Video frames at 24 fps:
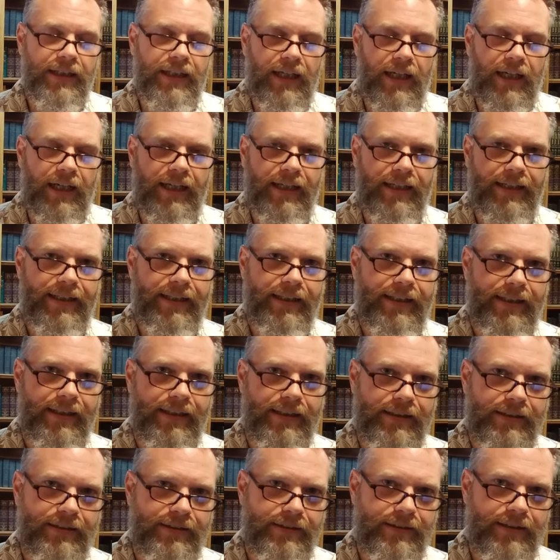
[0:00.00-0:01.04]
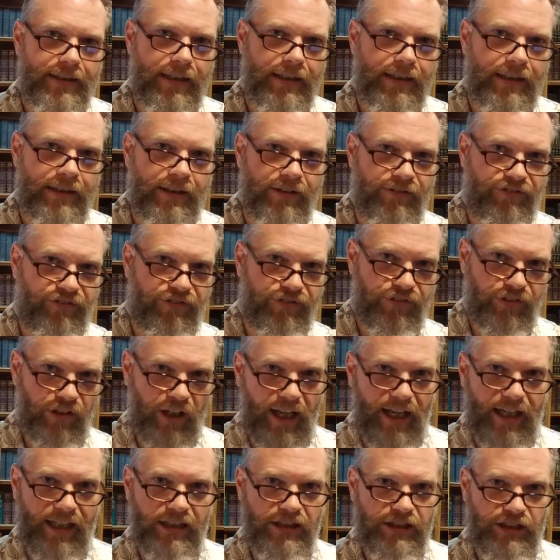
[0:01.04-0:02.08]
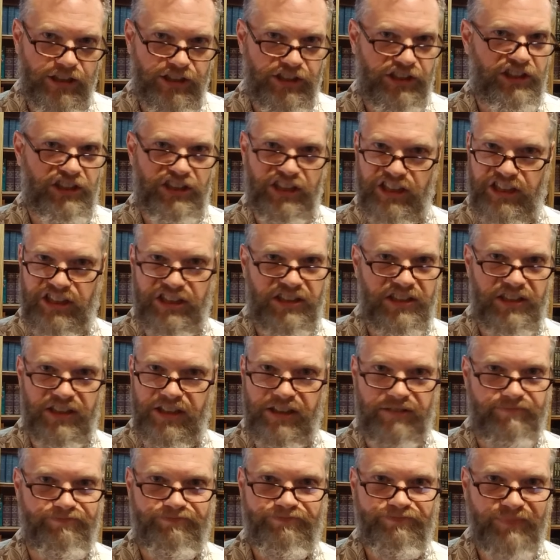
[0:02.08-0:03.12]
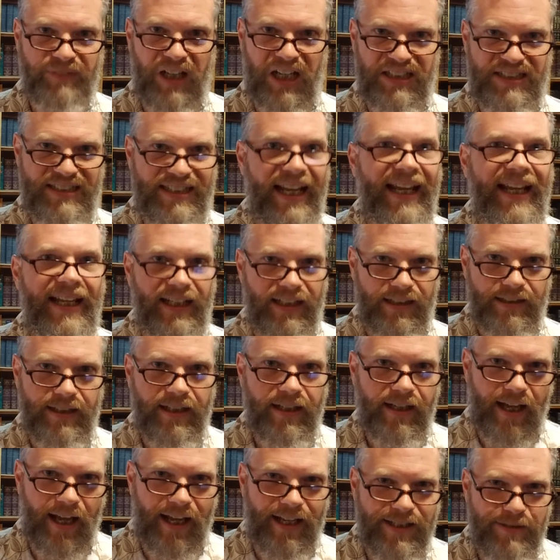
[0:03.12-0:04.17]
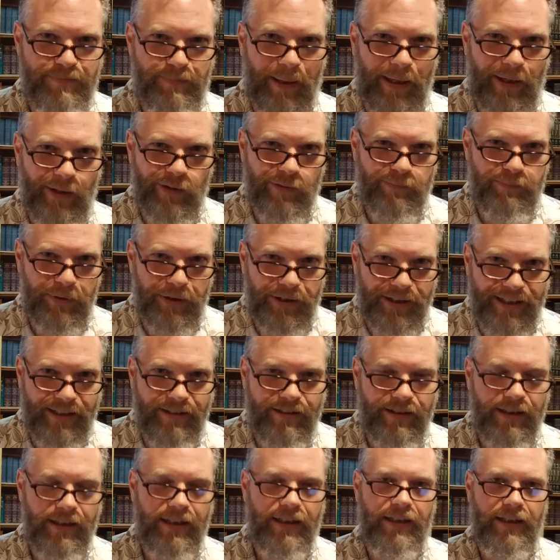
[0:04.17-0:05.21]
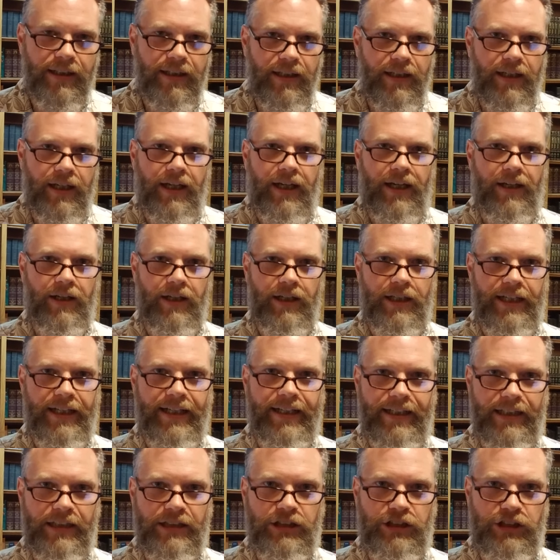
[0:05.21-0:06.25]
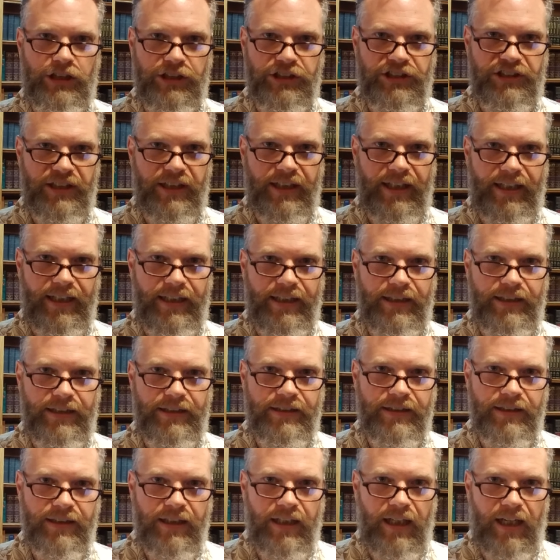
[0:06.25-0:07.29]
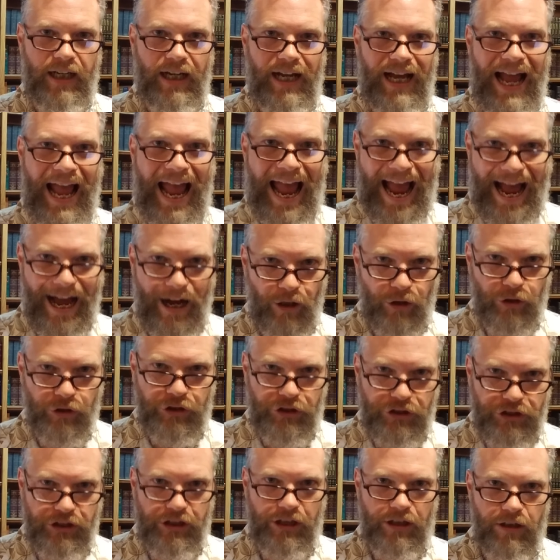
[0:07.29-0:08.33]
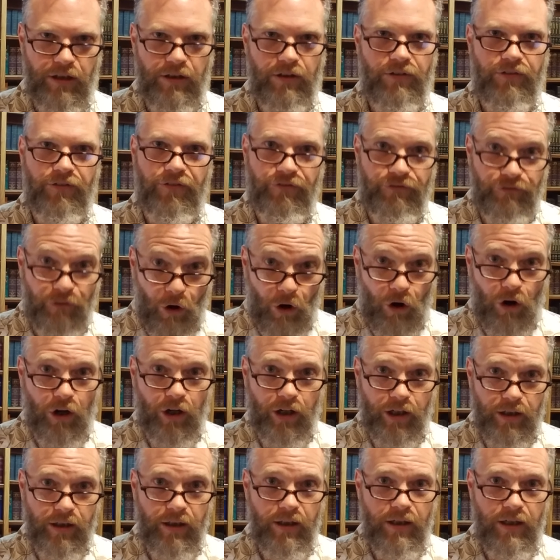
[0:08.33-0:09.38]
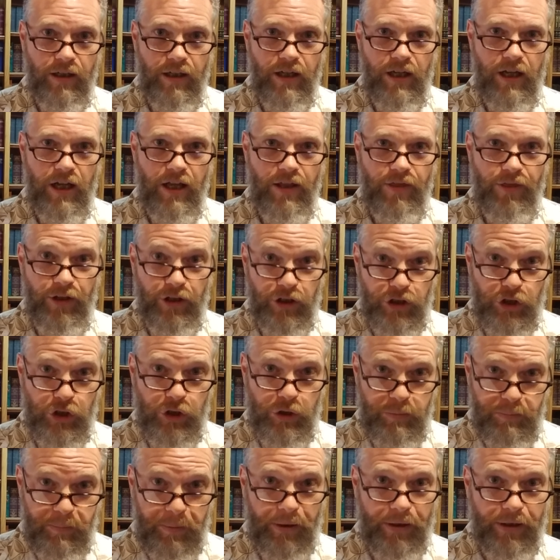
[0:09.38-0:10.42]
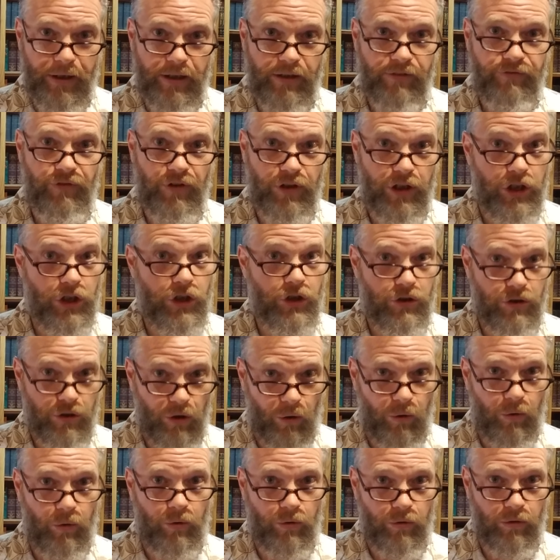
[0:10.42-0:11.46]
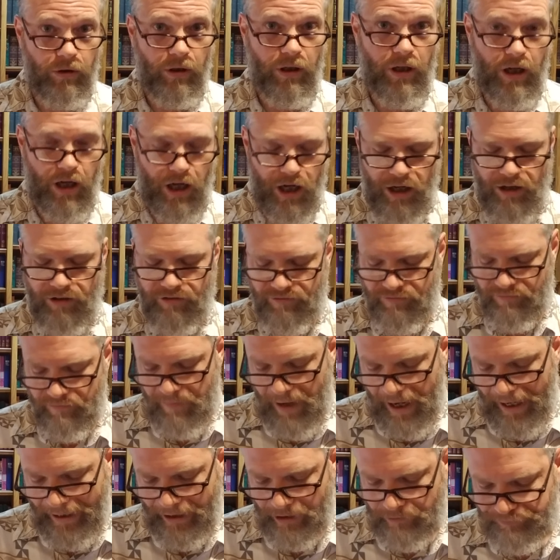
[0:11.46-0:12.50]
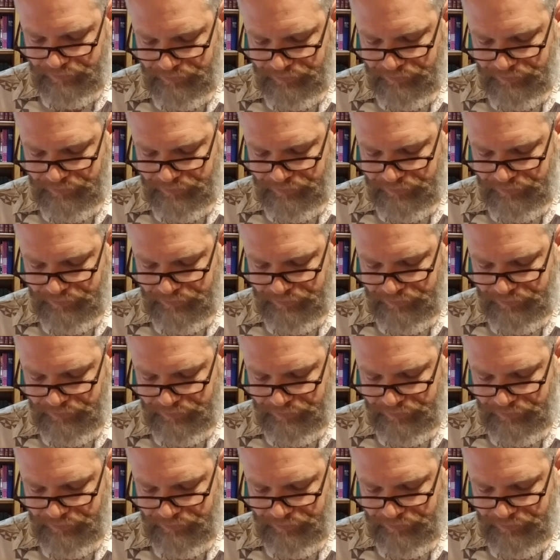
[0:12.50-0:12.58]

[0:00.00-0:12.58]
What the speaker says: And the flesh is just a tent, as Peter put it. It is just a house for the spirit, for the soul of man.